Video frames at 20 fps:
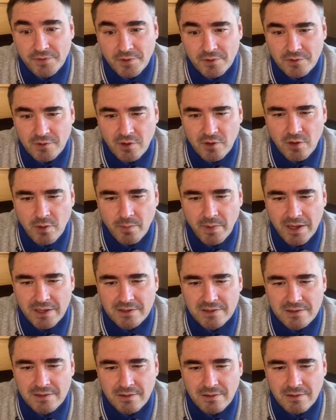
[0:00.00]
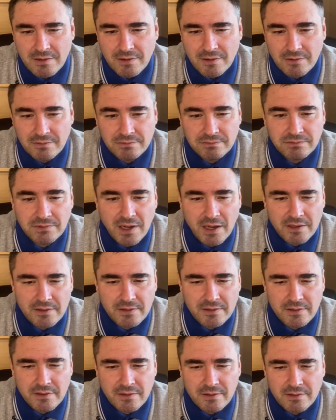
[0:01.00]
your documents or I
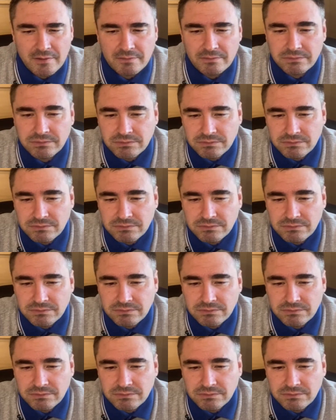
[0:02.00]
don't know,